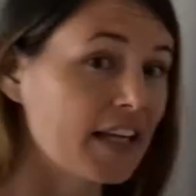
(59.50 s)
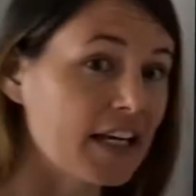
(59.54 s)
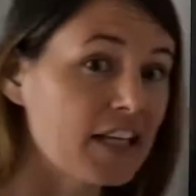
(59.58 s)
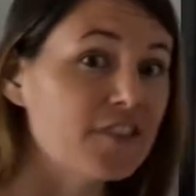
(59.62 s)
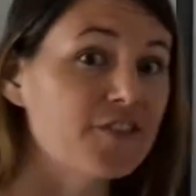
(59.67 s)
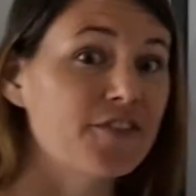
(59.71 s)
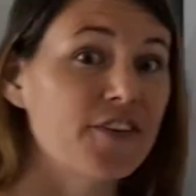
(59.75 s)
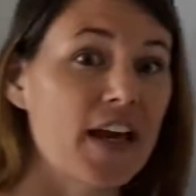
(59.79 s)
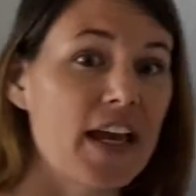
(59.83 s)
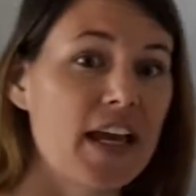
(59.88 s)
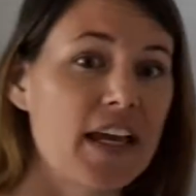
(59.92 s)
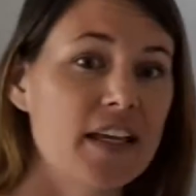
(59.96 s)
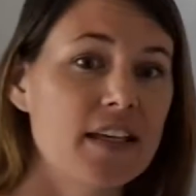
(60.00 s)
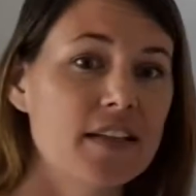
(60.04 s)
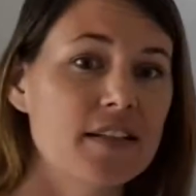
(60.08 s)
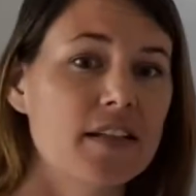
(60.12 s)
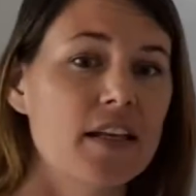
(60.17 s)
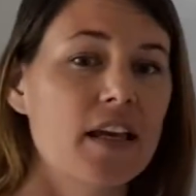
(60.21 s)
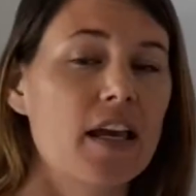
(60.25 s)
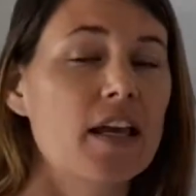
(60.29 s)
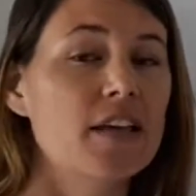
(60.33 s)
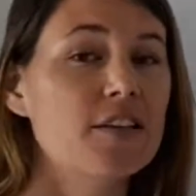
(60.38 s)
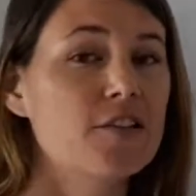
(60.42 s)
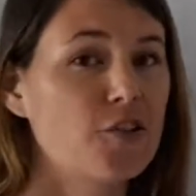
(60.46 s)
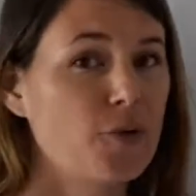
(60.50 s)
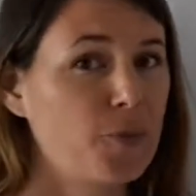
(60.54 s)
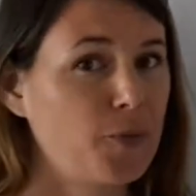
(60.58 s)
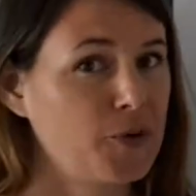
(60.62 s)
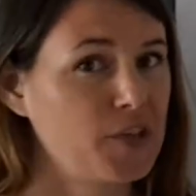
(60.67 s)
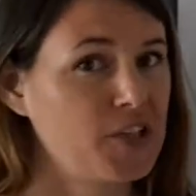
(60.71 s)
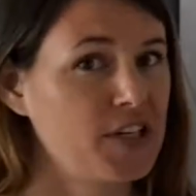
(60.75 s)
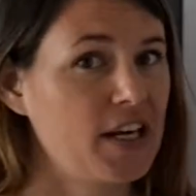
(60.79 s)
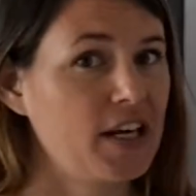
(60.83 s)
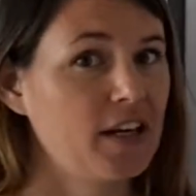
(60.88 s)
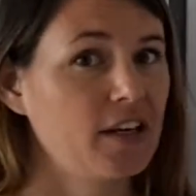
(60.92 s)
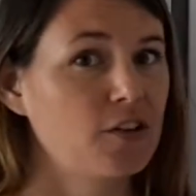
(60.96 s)
This phase is to
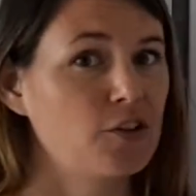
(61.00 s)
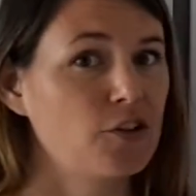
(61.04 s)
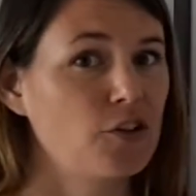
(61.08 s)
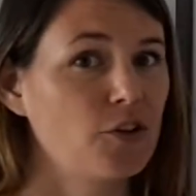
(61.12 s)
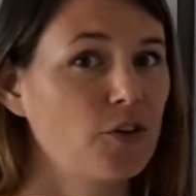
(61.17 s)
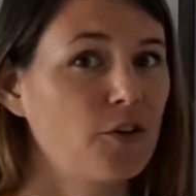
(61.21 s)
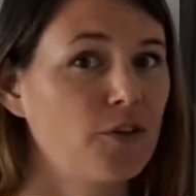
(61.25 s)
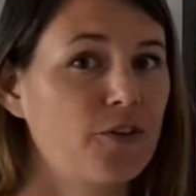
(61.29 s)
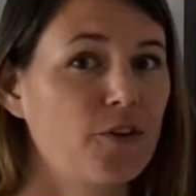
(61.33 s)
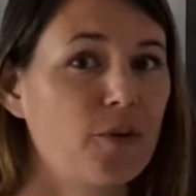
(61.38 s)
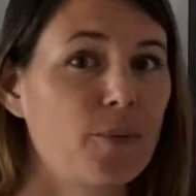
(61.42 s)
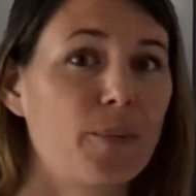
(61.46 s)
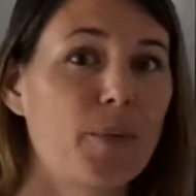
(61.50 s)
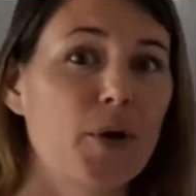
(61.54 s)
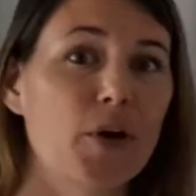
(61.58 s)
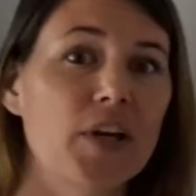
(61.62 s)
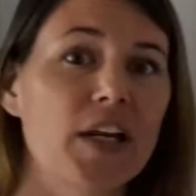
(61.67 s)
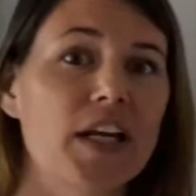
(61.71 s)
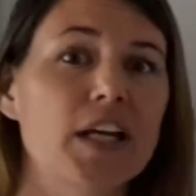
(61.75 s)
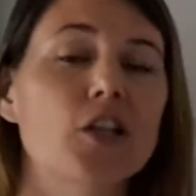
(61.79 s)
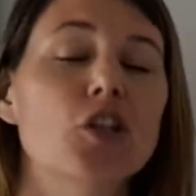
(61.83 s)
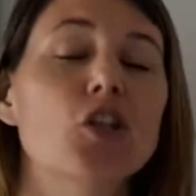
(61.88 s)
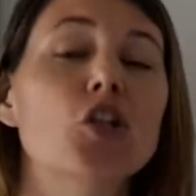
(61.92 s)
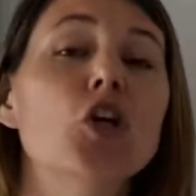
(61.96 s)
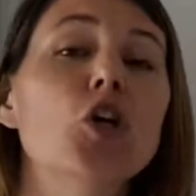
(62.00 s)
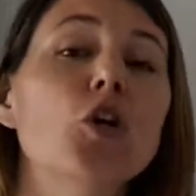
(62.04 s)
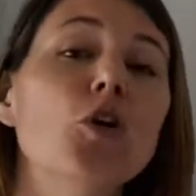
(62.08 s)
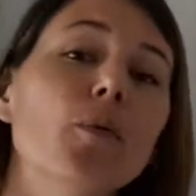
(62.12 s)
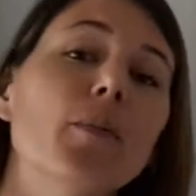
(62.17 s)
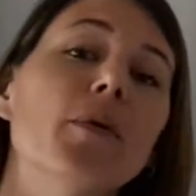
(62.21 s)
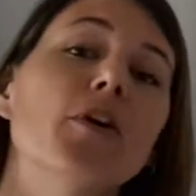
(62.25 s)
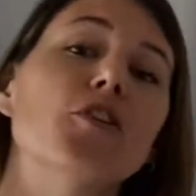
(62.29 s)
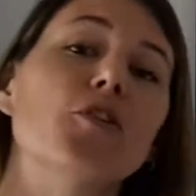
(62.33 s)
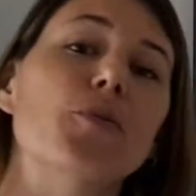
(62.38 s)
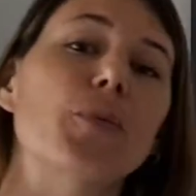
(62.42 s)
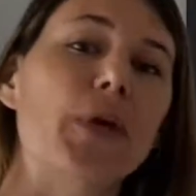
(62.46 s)
protect you from putting
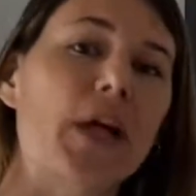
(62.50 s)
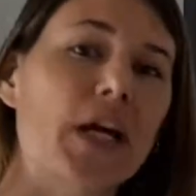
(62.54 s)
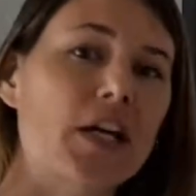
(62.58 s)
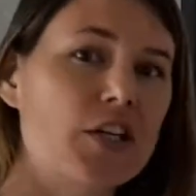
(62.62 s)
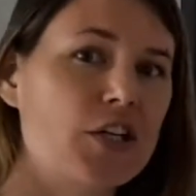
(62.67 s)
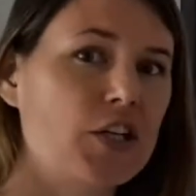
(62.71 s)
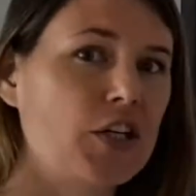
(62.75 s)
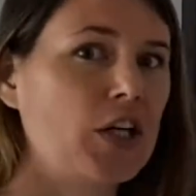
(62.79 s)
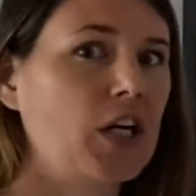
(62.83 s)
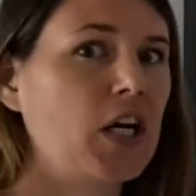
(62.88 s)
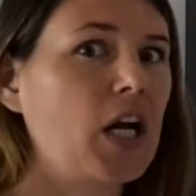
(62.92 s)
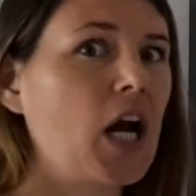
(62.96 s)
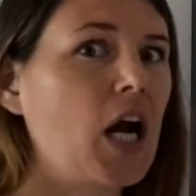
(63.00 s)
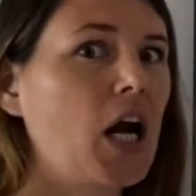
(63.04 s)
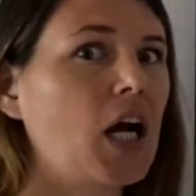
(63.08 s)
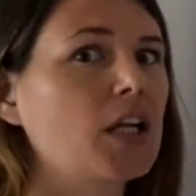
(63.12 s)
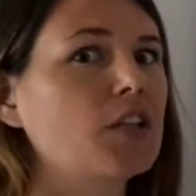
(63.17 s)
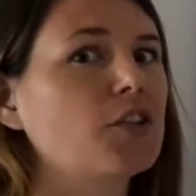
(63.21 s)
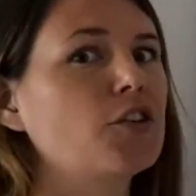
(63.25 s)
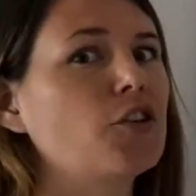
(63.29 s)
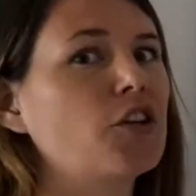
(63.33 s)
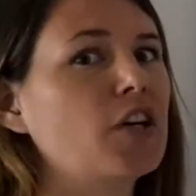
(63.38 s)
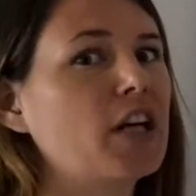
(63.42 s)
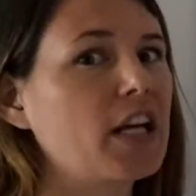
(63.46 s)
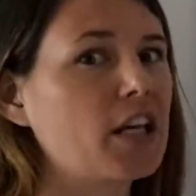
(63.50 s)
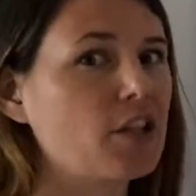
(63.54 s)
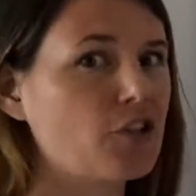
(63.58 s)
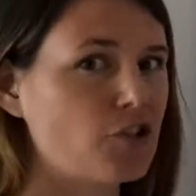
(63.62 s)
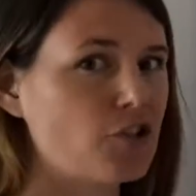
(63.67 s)
too much pressure on your